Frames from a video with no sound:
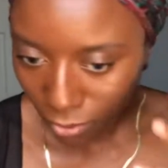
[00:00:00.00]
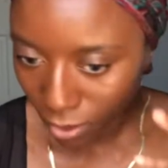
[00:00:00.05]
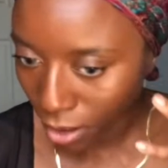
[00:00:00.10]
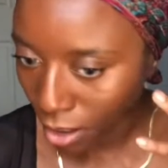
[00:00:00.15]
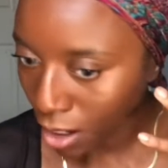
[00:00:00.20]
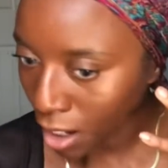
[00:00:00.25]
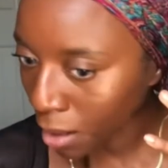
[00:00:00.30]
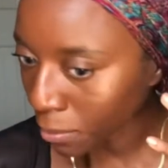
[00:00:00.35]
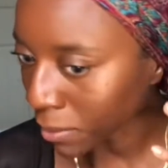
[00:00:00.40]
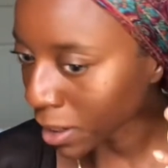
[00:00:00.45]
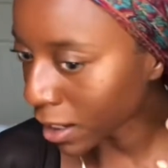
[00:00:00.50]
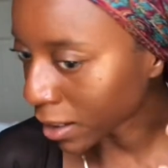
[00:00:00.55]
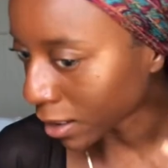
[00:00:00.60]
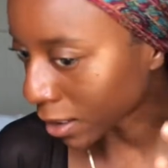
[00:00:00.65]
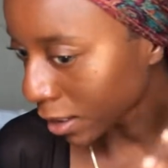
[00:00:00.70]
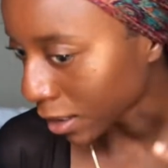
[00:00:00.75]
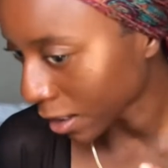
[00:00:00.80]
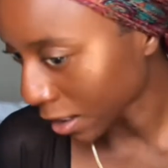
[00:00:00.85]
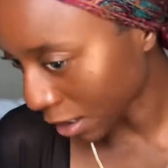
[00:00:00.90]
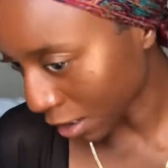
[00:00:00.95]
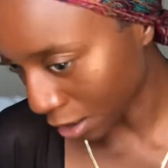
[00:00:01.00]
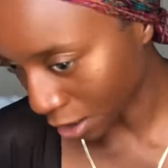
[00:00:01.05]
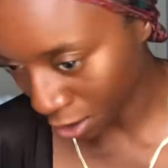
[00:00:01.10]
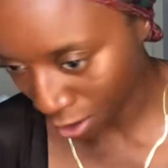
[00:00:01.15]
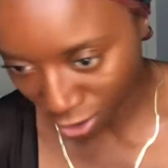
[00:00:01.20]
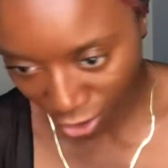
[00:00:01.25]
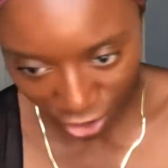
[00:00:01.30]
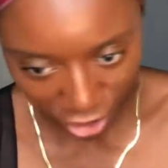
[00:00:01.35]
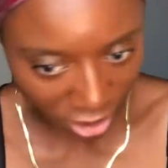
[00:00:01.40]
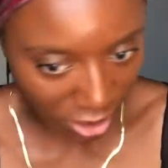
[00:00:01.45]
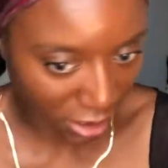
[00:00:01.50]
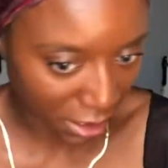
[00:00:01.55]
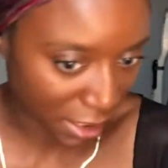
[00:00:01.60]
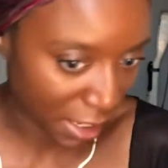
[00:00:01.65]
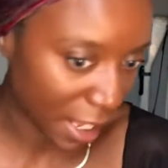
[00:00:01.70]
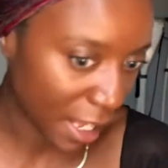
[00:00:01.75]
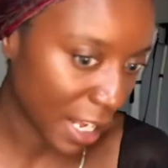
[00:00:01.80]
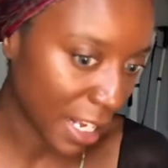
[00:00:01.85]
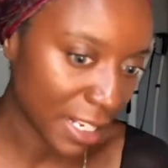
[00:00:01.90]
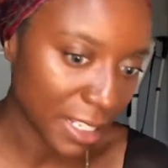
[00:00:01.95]
I'm not getting any harsh
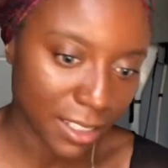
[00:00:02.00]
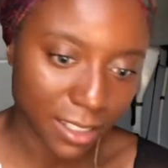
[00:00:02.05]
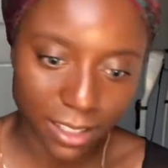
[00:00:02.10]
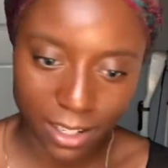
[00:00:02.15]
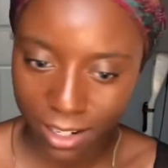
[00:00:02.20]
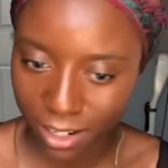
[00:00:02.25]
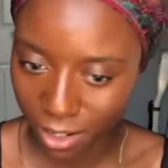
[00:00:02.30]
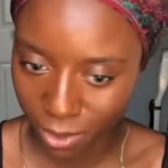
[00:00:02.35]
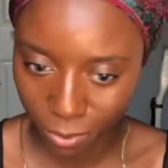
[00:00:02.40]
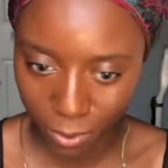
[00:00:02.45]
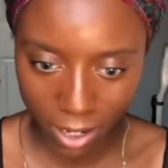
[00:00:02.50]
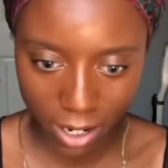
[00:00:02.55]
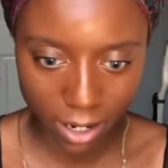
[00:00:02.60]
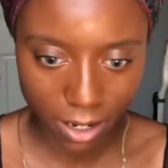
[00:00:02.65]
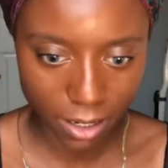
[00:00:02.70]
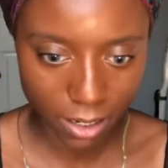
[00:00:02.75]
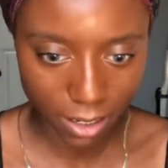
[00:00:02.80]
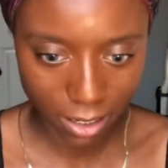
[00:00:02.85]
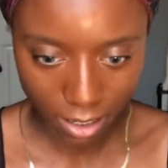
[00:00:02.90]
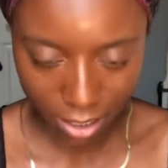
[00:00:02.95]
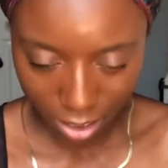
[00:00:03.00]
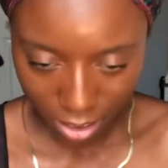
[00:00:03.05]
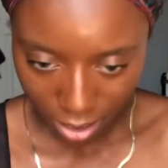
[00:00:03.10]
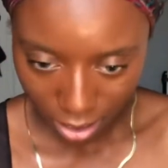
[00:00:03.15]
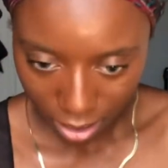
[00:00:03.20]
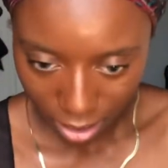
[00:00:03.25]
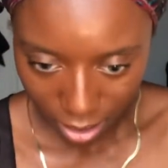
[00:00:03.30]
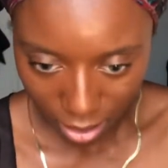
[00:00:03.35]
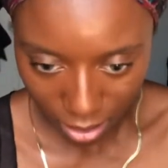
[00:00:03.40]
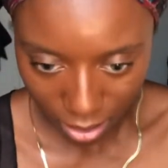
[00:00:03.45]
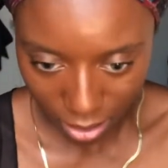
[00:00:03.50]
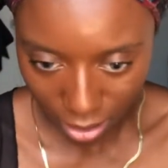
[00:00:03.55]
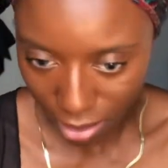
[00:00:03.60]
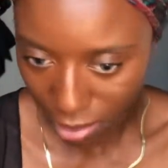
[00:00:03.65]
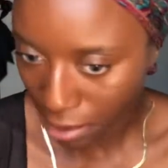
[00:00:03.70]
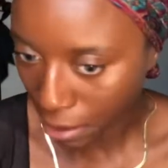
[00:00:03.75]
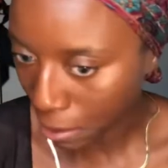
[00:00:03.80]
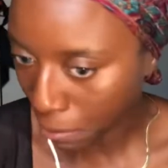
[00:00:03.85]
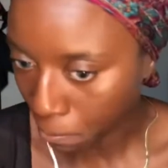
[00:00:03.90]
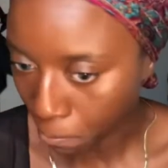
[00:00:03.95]
lines anywhere.
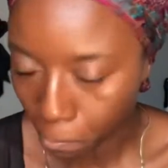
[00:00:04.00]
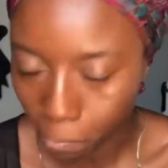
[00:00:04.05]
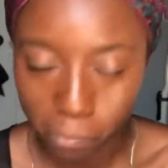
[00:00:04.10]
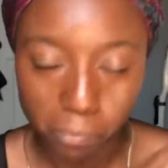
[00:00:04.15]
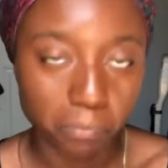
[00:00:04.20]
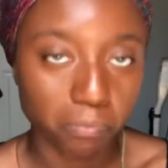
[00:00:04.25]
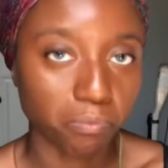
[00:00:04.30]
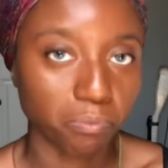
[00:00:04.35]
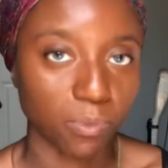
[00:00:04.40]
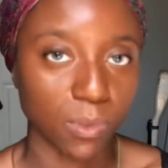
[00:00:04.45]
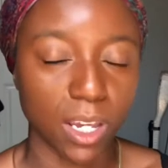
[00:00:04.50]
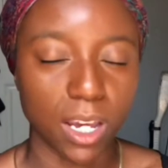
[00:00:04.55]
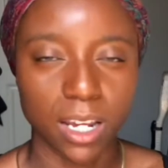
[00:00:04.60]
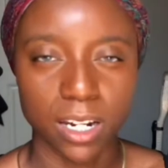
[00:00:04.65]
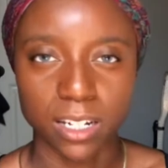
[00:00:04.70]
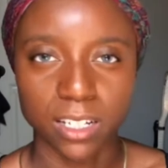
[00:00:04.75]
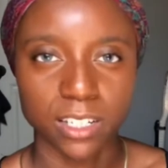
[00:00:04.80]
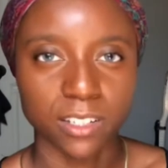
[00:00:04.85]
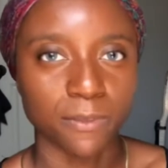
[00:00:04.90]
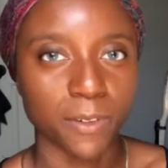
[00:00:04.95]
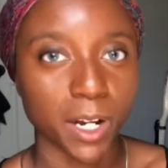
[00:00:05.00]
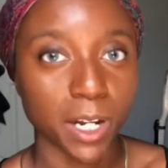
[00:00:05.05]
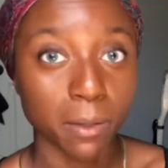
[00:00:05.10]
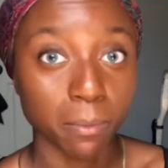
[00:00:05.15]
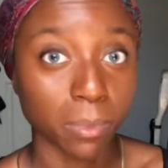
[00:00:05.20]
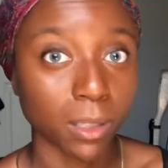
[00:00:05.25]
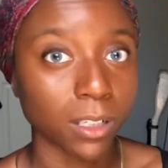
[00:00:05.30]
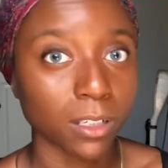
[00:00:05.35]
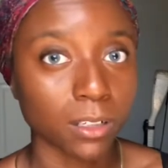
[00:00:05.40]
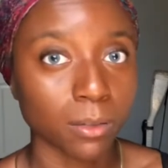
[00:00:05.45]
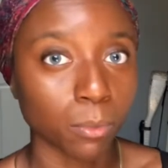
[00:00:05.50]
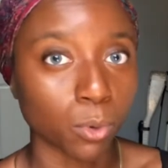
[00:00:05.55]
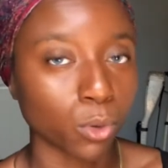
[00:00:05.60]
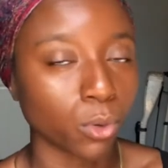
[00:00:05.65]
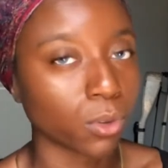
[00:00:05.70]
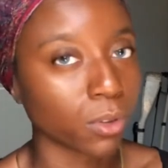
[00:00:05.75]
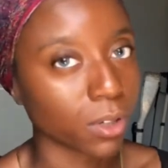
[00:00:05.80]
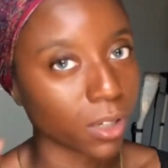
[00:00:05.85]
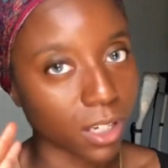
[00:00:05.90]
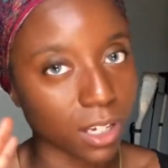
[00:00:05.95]
And it's very
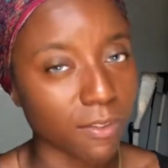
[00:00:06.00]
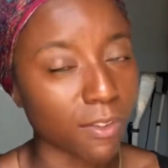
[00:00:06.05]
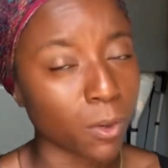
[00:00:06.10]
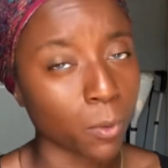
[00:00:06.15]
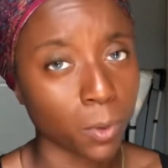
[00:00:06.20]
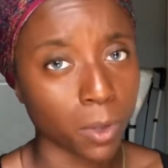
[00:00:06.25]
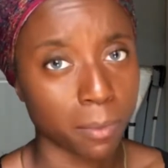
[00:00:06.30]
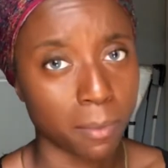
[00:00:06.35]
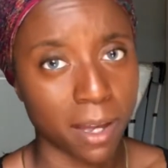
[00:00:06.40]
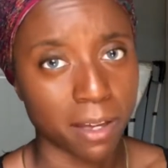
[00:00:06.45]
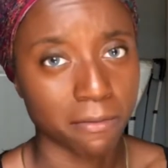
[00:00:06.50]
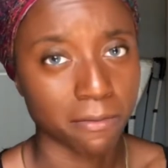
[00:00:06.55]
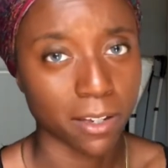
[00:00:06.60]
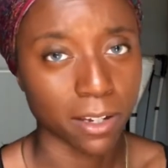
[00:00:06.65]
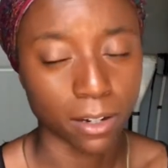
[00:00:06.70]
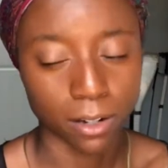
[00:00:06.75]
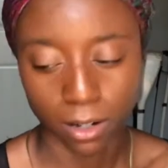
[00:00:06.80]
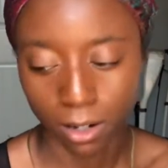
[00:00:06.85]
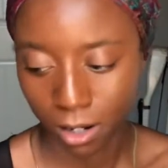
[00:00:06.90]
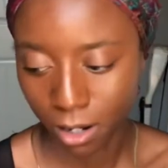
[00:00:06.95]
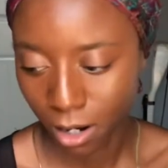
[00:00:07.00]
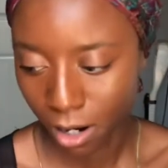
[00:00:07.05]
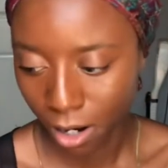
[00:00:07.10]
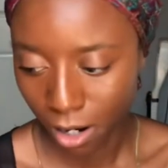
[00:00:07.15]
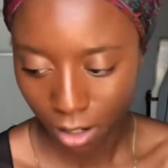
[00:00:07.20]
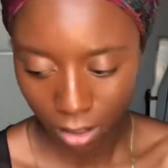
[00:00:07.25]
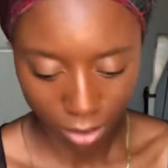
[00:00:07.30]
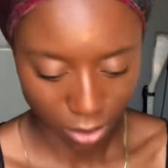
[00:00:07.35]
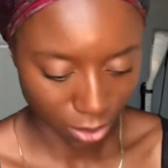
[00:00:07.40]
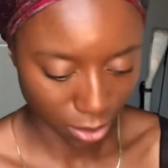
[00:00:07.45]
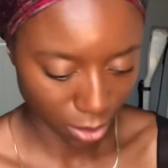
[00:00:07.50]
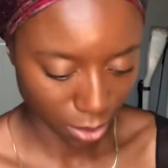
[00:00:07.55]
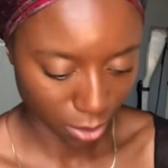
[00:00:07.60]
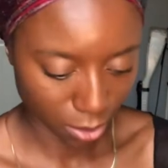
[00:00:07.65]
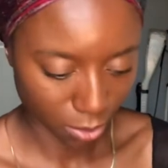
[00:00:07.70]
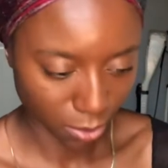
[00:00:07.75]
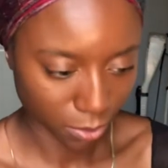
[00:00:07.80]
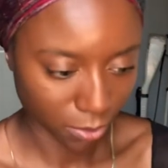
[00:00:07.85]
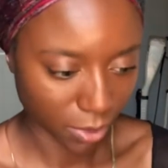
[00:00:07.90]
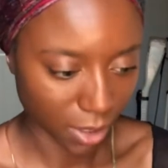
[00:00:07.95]
blendable even with my finger. So
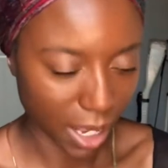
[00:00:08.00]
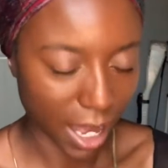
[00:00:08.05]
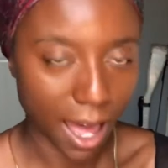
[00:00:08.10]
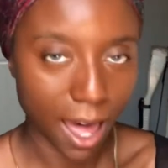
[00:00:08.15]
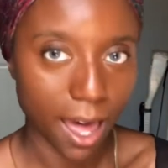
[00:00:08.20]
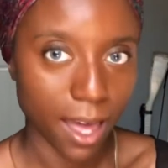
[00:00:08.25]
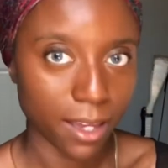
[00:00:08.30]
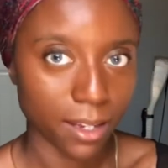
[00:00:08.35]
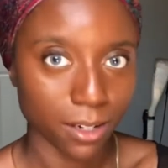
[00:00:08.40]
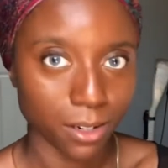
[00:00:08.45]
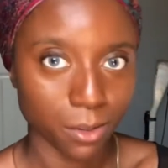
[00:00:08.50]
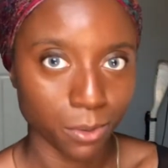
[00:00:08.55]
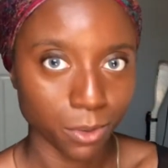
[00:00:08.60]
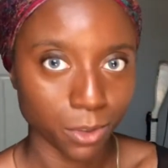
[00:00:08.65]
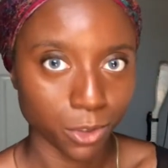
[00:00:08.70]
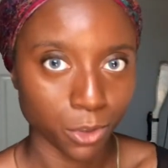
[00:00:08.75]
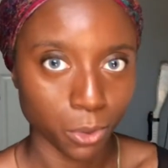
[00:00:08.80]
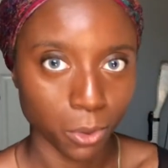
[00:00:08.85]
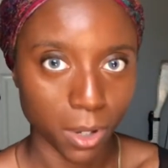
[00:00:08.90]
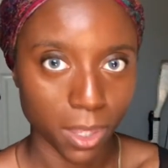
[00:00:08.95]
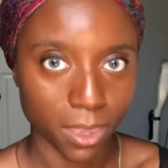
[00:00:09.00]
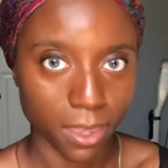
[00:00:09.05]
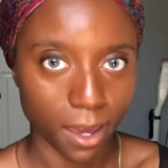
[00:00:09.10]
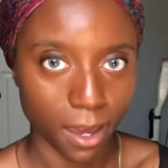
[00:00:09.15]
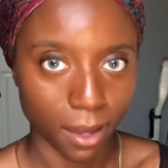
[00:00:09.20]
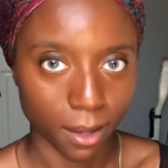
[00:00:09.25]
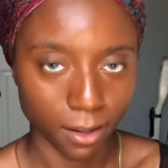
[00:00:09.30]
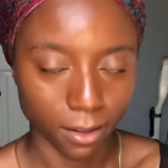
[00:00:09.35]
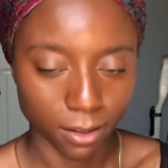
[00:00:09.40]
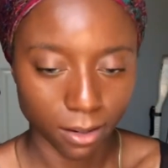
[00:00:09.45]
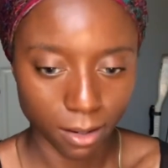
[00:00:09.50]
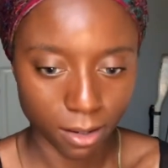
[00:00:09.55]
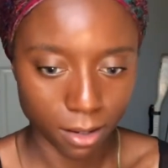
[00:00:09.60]
I do enjoy that.